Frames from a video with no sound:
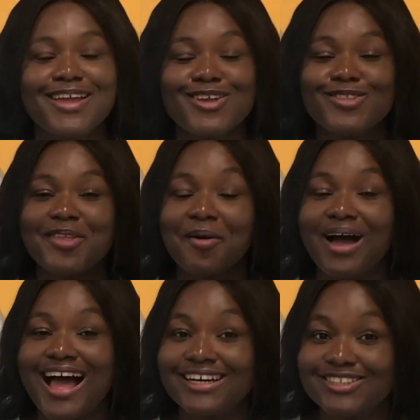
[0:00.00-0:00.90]
they will
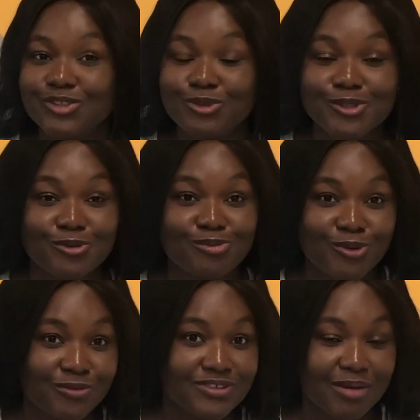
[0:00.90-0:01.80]
ask you to
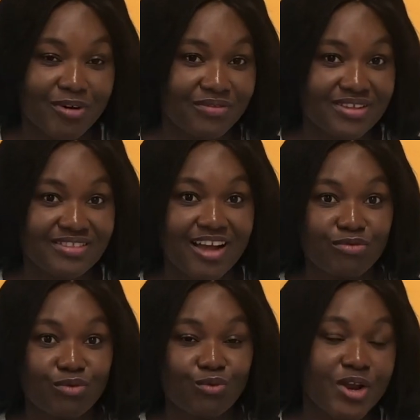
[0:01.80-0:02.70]
remove some of the stuff
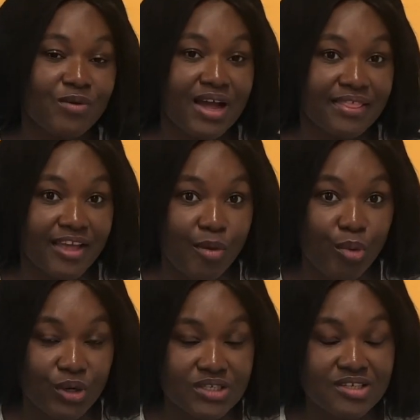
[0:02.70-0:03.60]
when you're at the
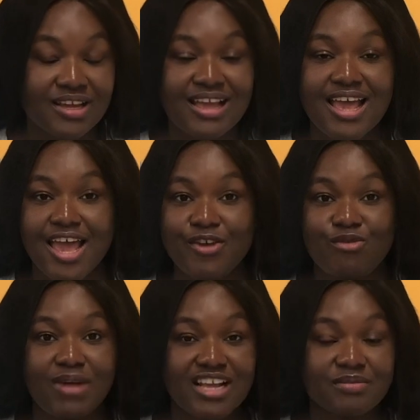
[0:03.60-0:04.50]
airport and you
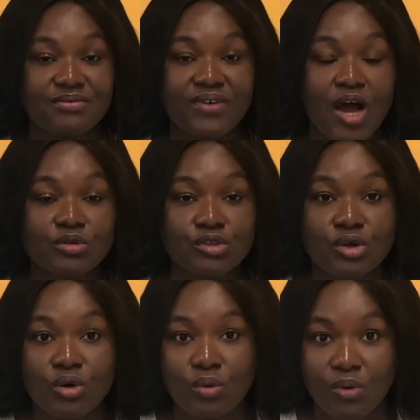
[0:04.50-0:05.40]
might be found
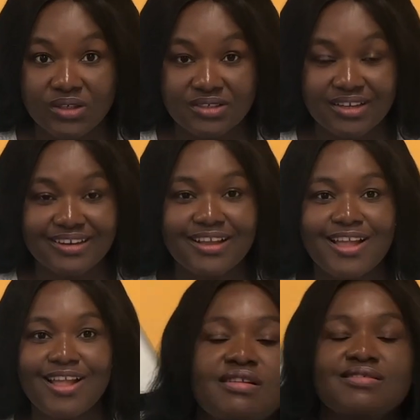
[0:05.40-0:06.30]
wanting.
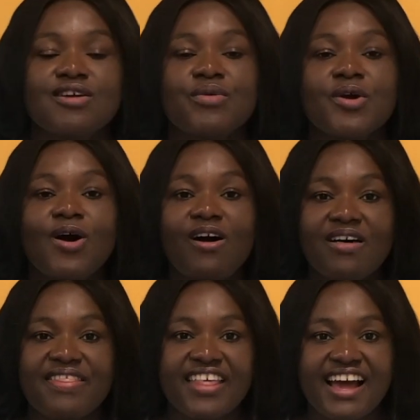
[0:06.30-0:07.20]
So recall
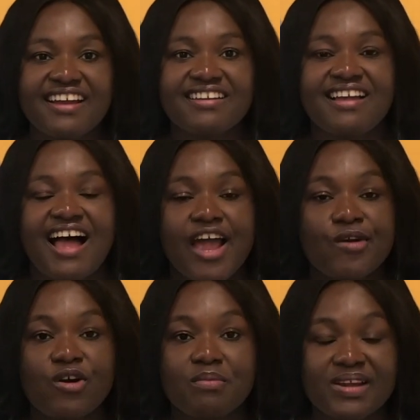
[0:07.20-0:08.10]
that I
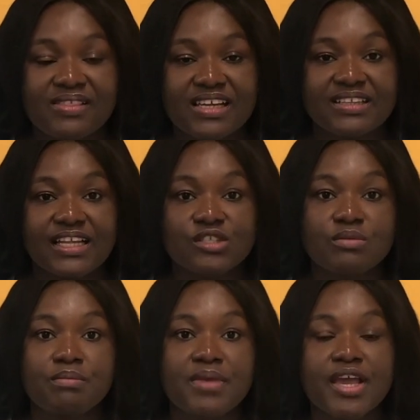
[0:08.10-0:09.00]
recommended that you
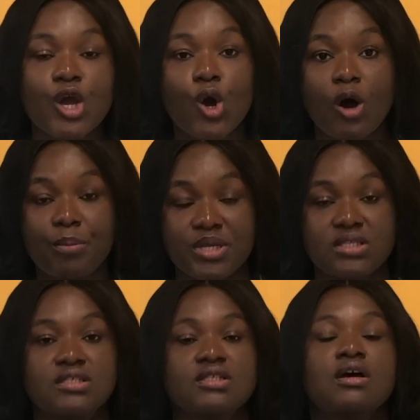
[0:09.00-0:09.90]
make copies